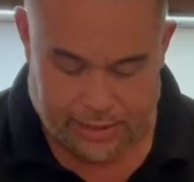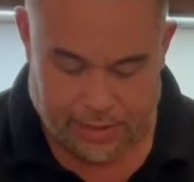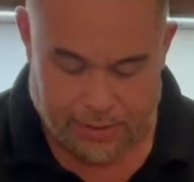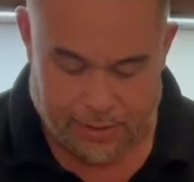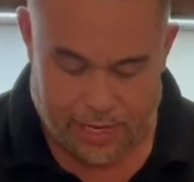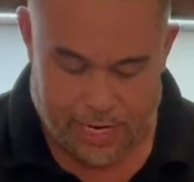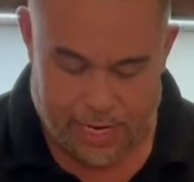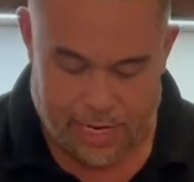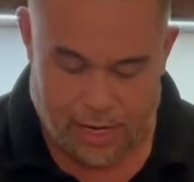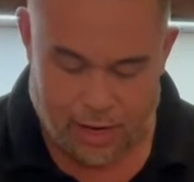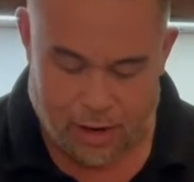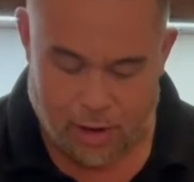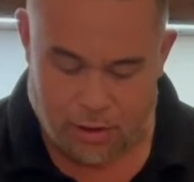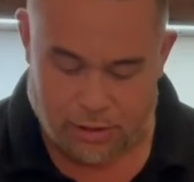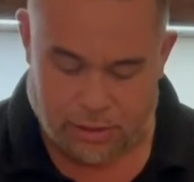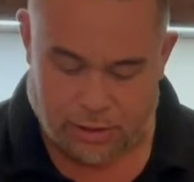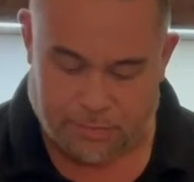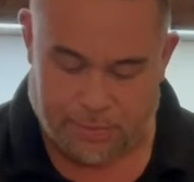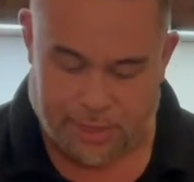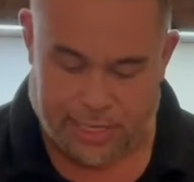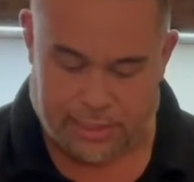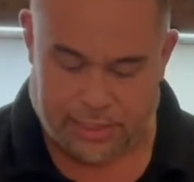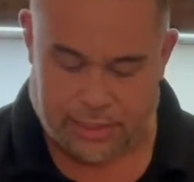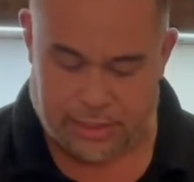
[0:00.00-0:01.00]
So any larger
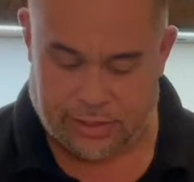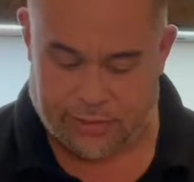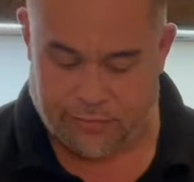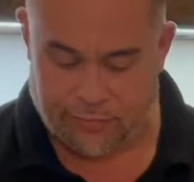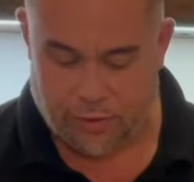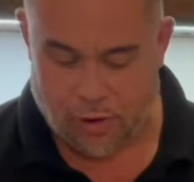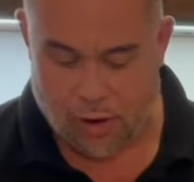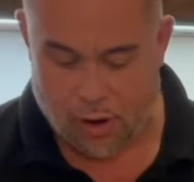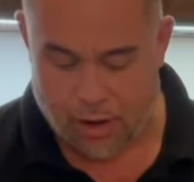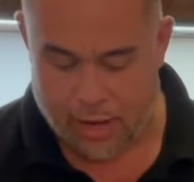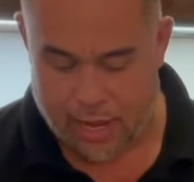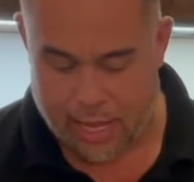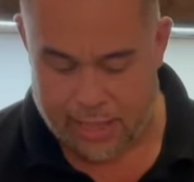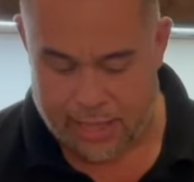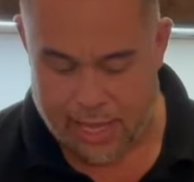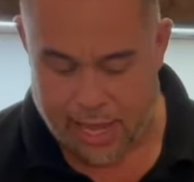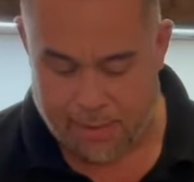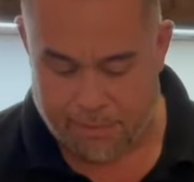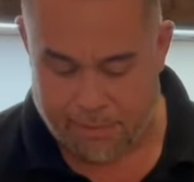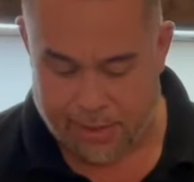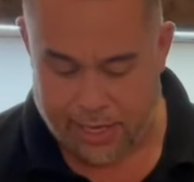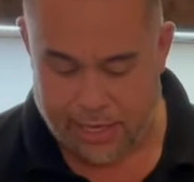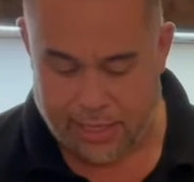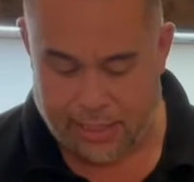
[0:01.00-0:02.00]
pieces you've got, like
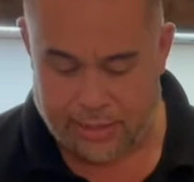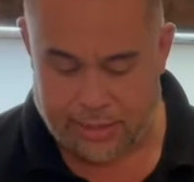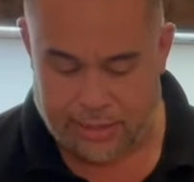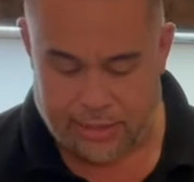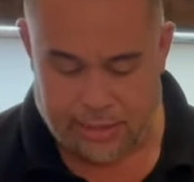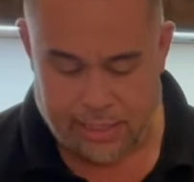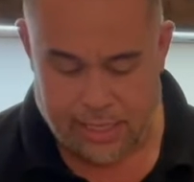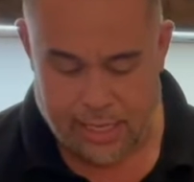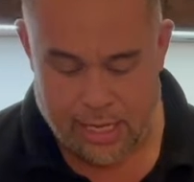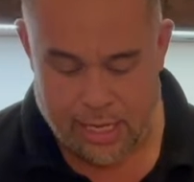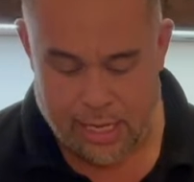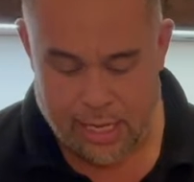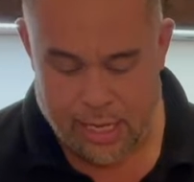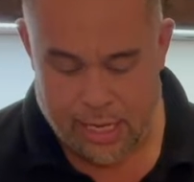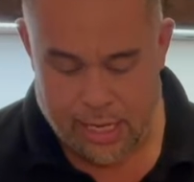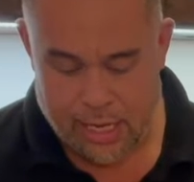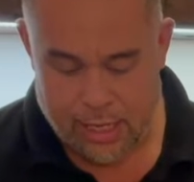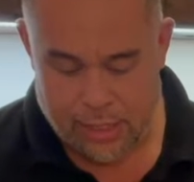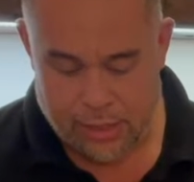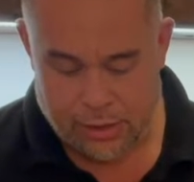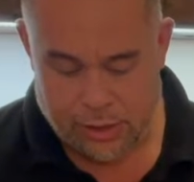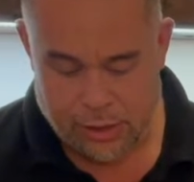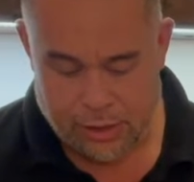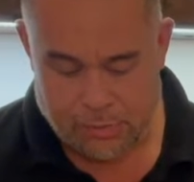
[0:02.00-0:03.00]
that piece,
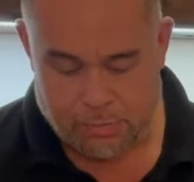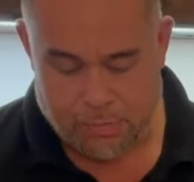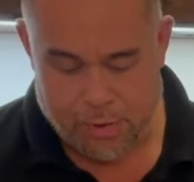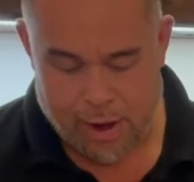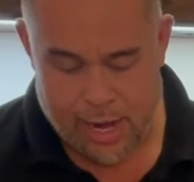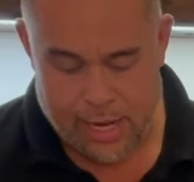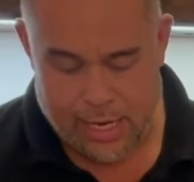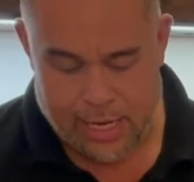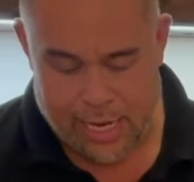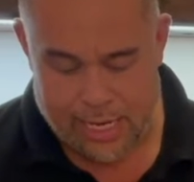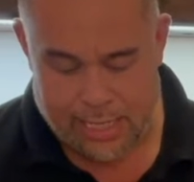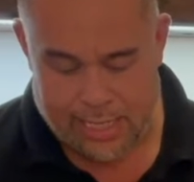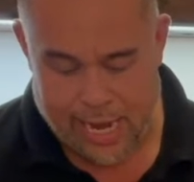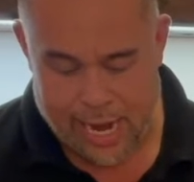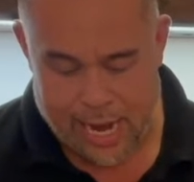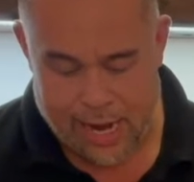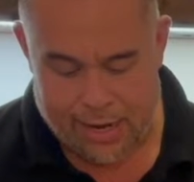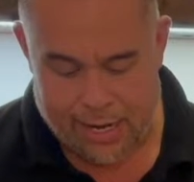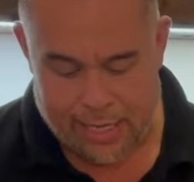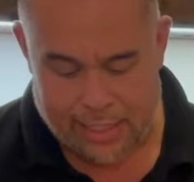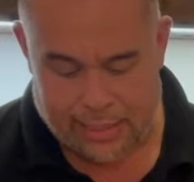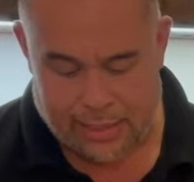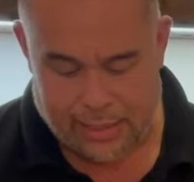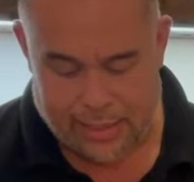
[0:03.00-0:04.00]
just break it
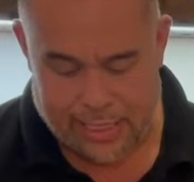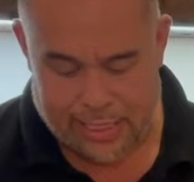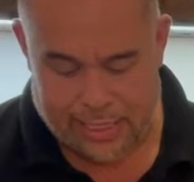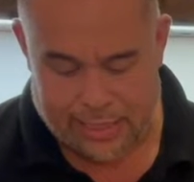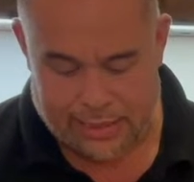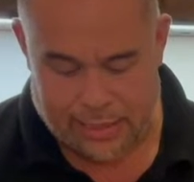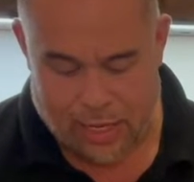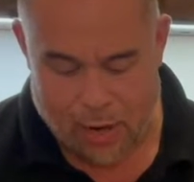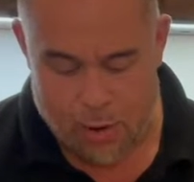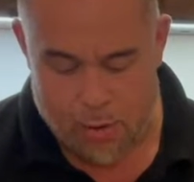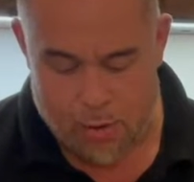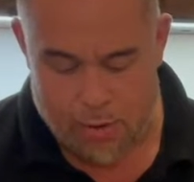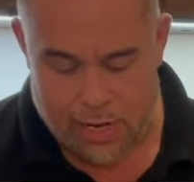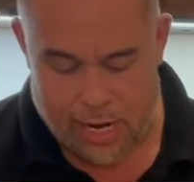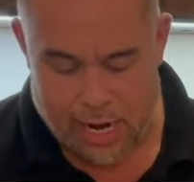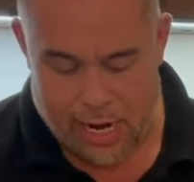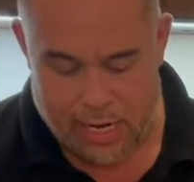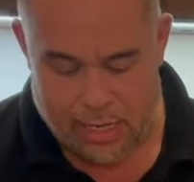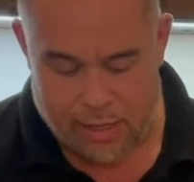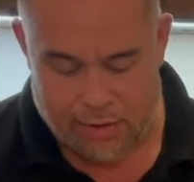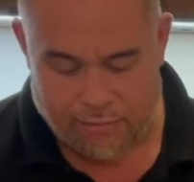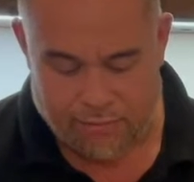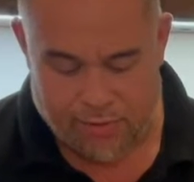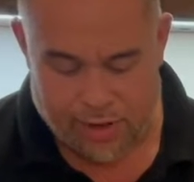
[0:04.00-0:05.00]
down into its own
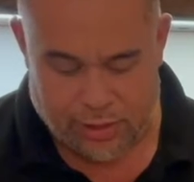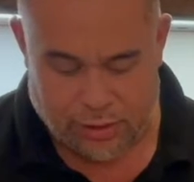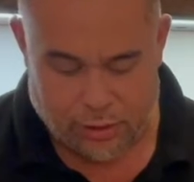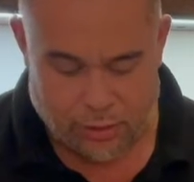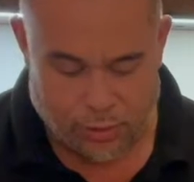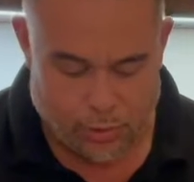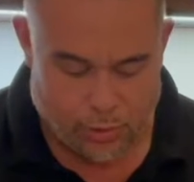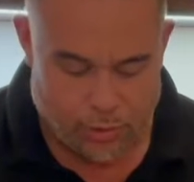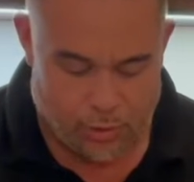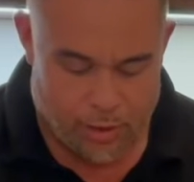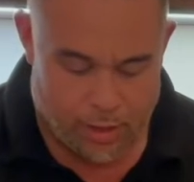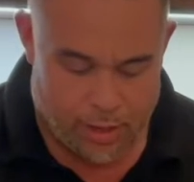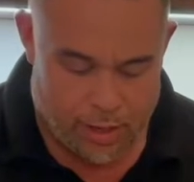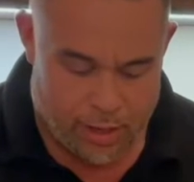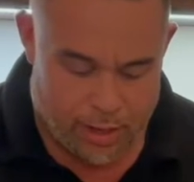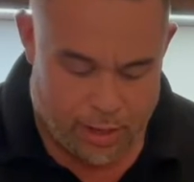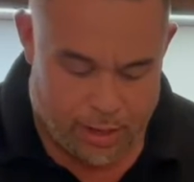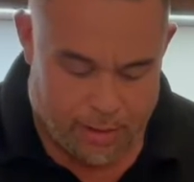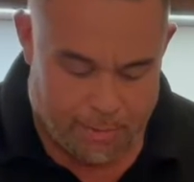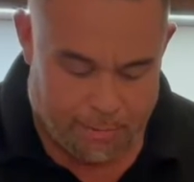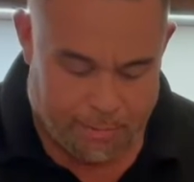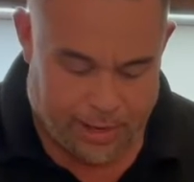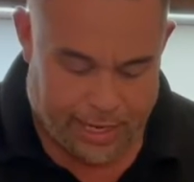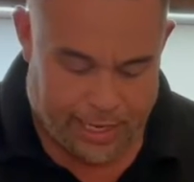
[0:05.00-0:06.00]
individual
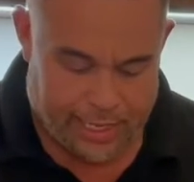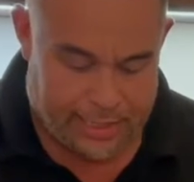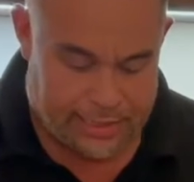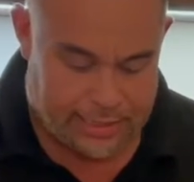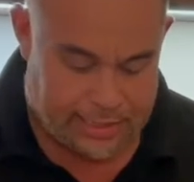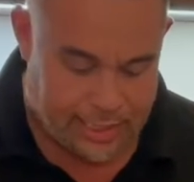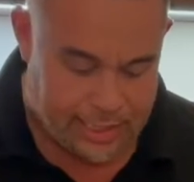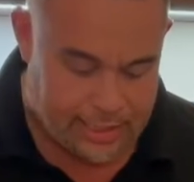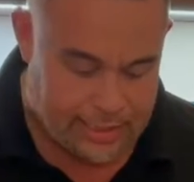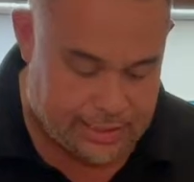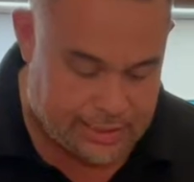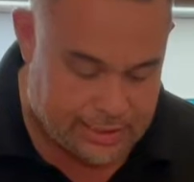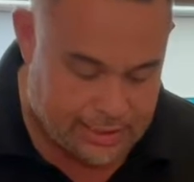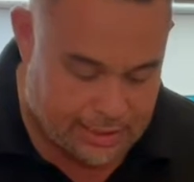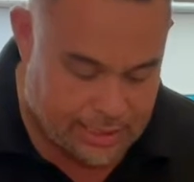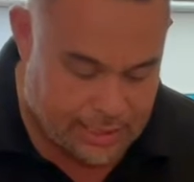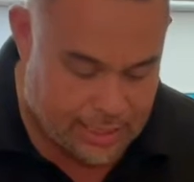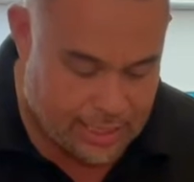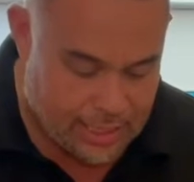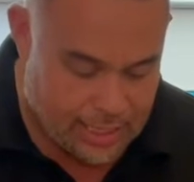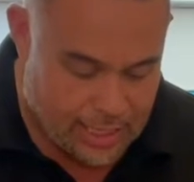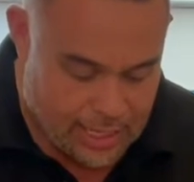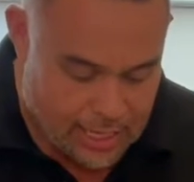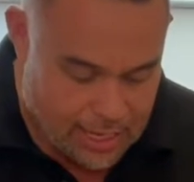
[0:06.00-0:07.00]
pieces.
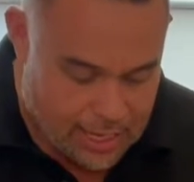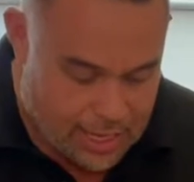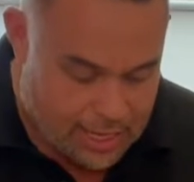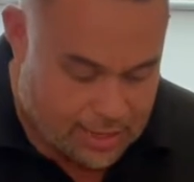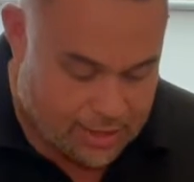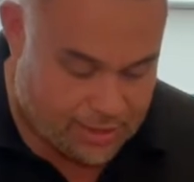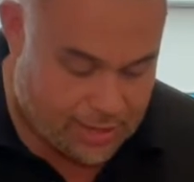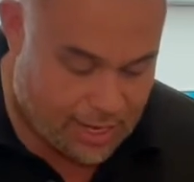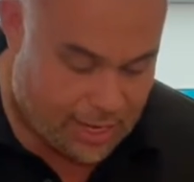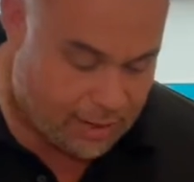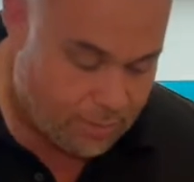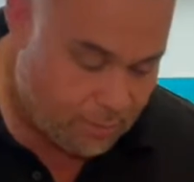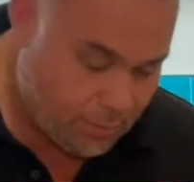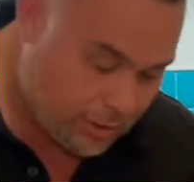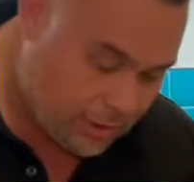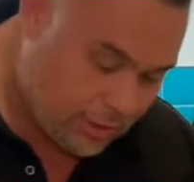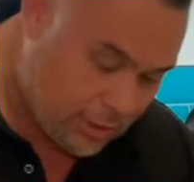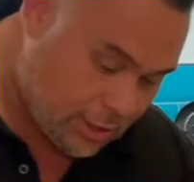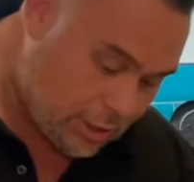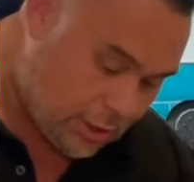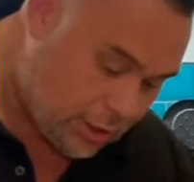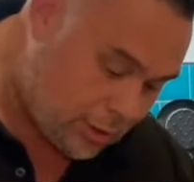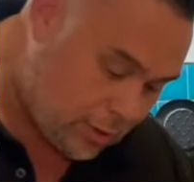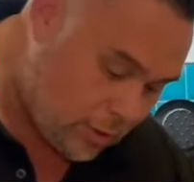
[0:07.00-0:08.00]
Then with
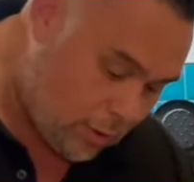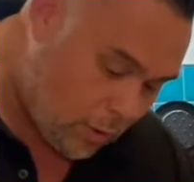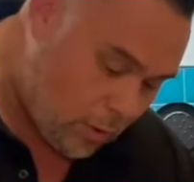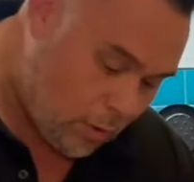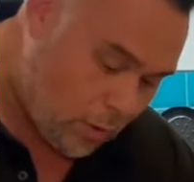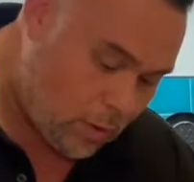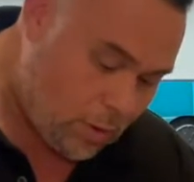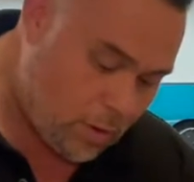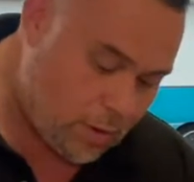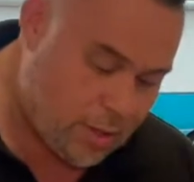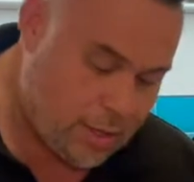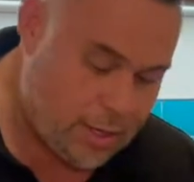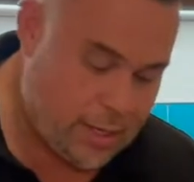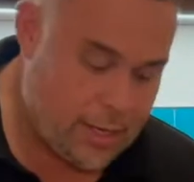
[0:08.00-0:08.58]
the stalk,